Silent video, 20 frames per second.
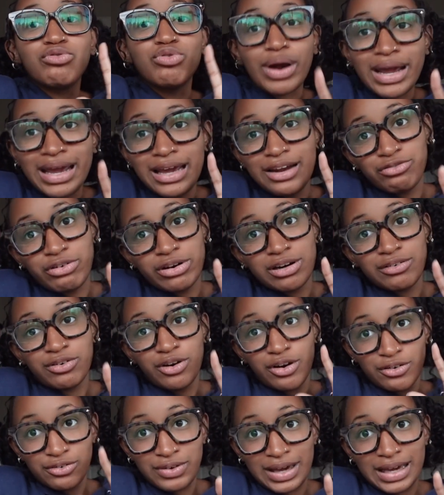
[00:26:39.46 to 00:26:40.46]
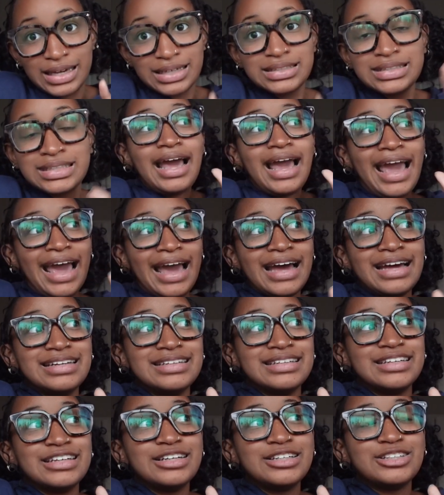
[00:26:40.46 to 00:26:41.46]
right in front of her face
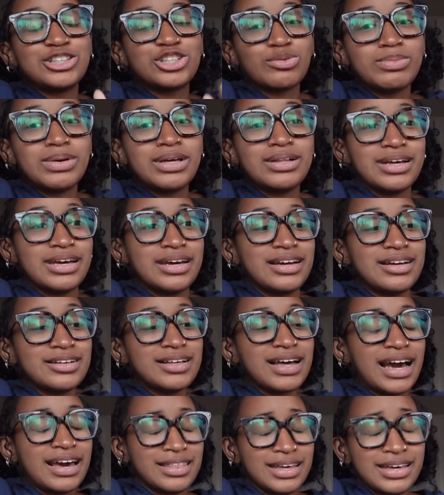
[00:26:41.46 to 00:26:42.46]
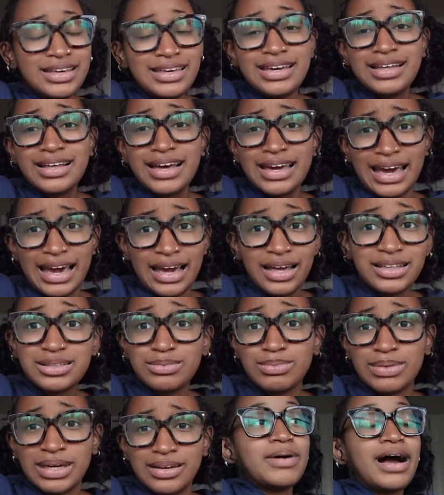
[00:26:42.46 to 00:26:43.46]
and she'll be like, I think he like hates
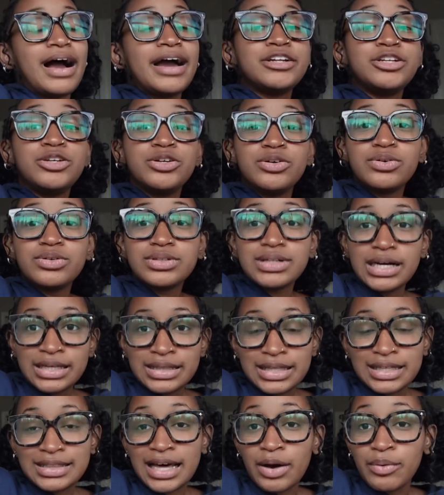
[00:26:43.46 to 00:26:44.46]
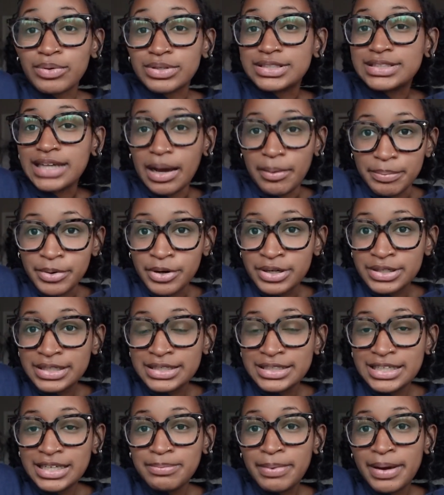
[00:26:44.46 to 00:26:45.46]
me. I do like that that was tempered in
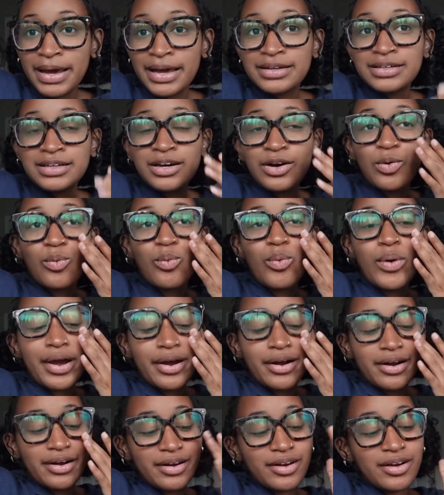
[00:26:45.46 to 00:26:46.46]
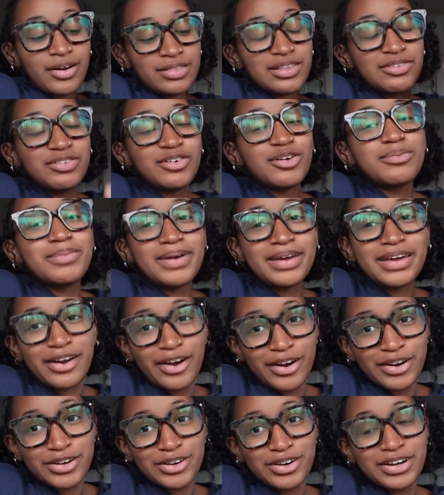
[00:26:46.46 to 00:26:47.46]
Deep End, where the female main
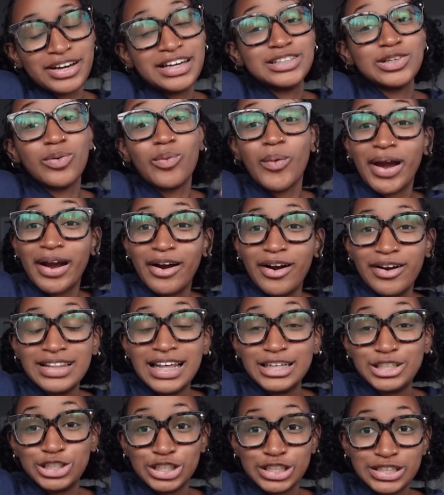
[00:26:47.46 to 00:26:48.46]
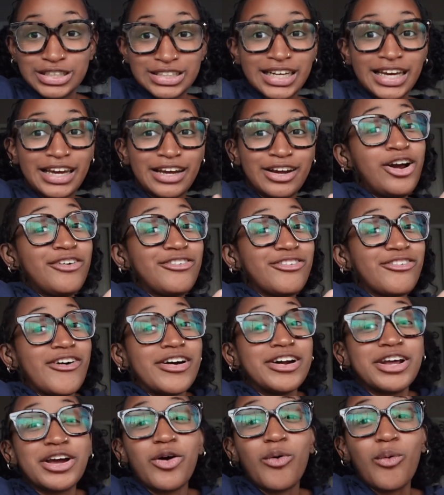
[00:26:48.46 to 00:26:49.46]
character is aware that she's like
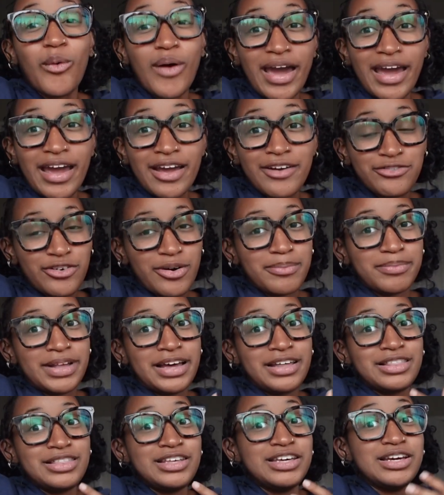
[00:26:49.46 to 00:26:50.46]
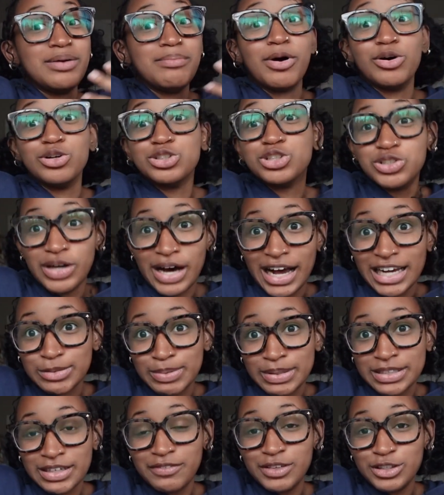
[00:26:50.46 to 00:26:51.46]
running away from like the emotional
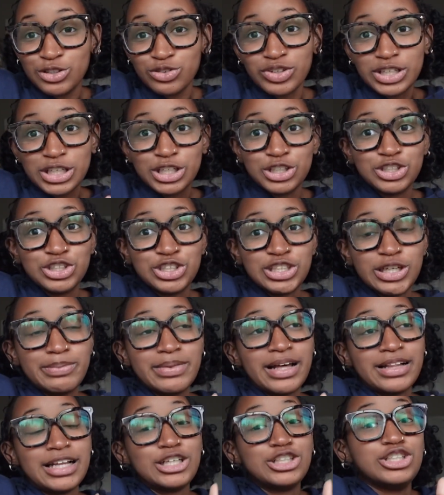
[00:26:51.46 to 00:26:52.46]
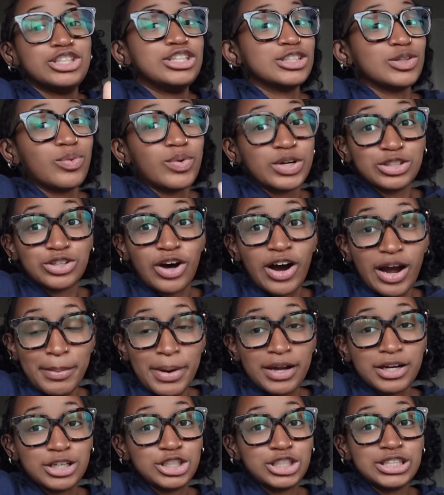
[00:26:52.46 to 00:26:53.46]
aspect of this relationship, that like she doesn't want to talk
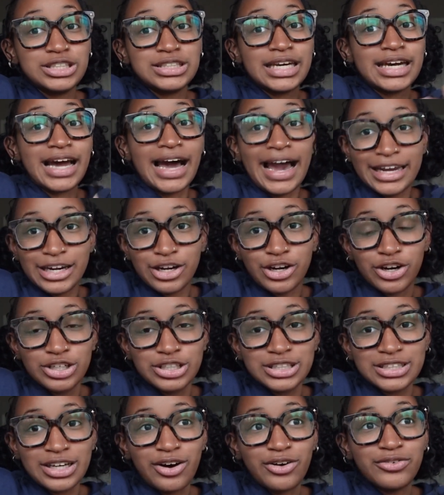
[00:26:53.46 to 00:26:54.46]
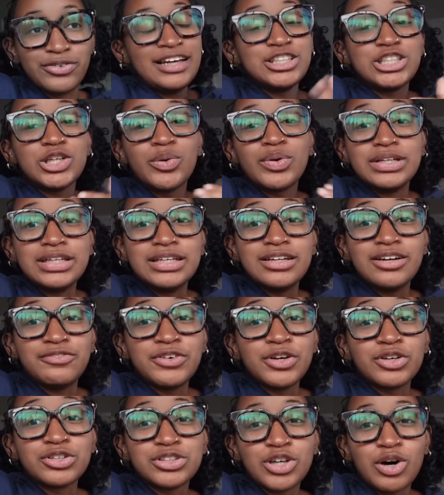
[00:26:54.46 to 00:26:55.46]
about it, she's like hiding herself. And so it didn't
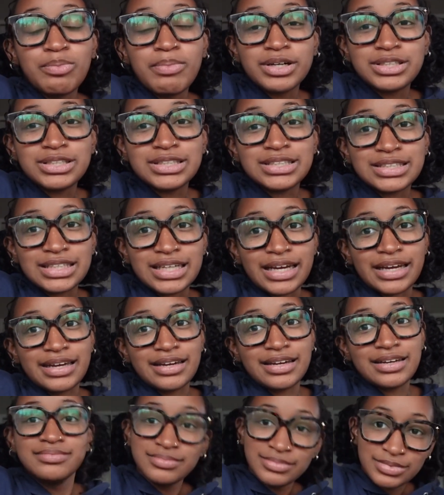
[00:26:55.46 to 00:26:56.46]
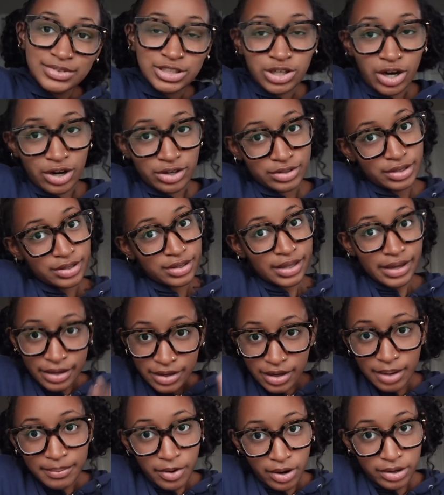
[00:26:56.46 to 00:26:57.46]
feel so much as like, Scarlett, like
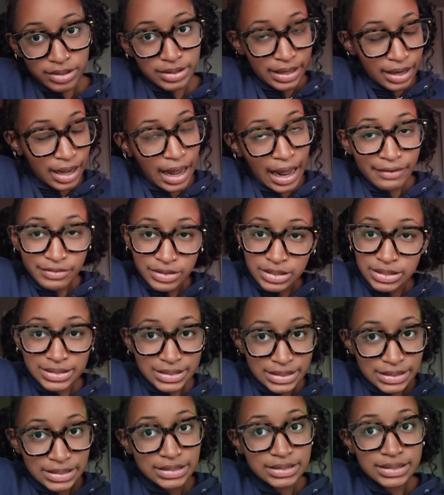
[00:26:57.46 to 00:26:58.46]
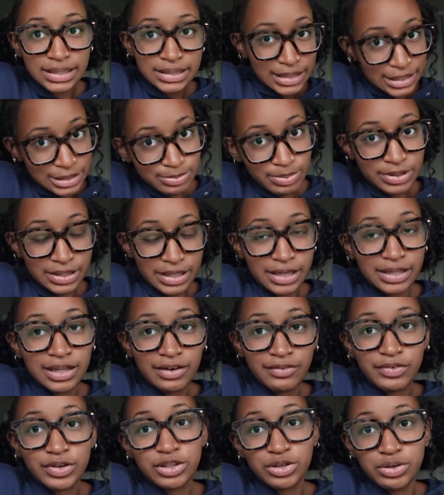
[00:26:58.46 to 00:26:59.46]
come on, like obviously he's like desperately in love
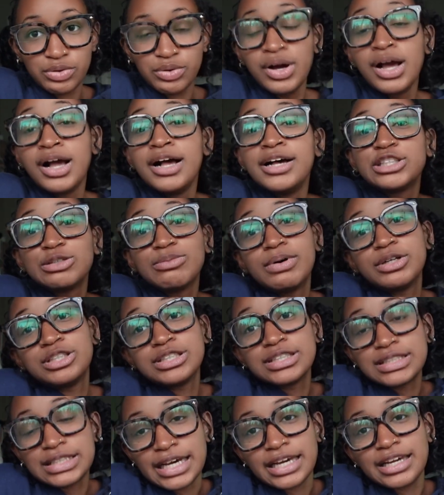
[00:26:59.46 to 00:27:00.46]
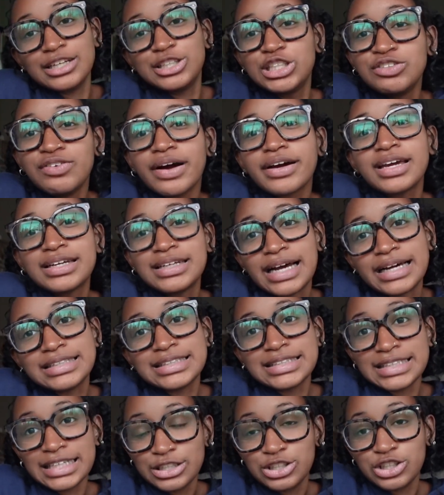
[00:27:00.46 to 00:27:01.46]
with you, so much as like she
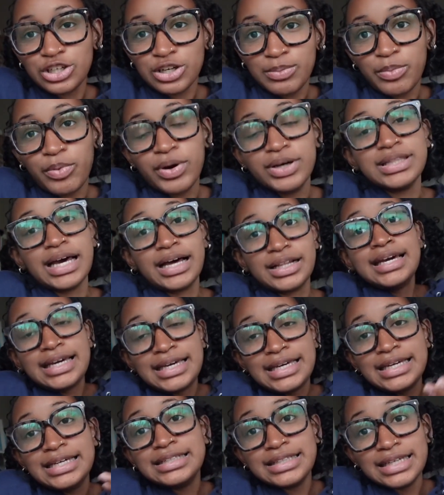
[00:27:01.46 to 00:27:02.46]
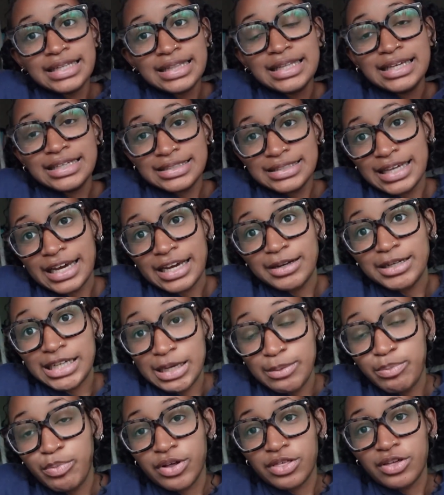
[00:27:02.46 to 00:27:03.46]
recognizes at a certain point that he's in this like
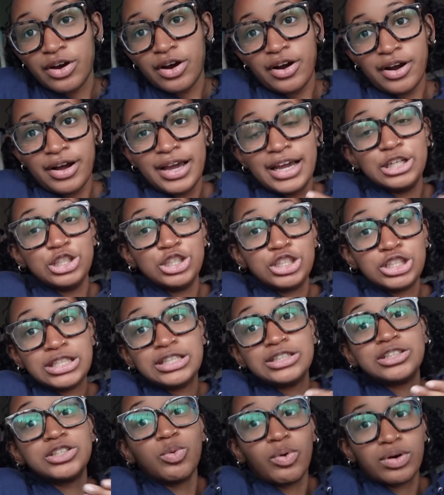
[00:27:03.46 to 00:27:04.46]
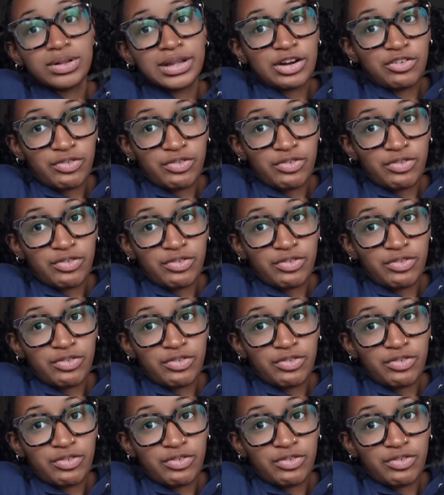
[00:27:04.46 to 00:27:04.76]
deep with her and she's the one like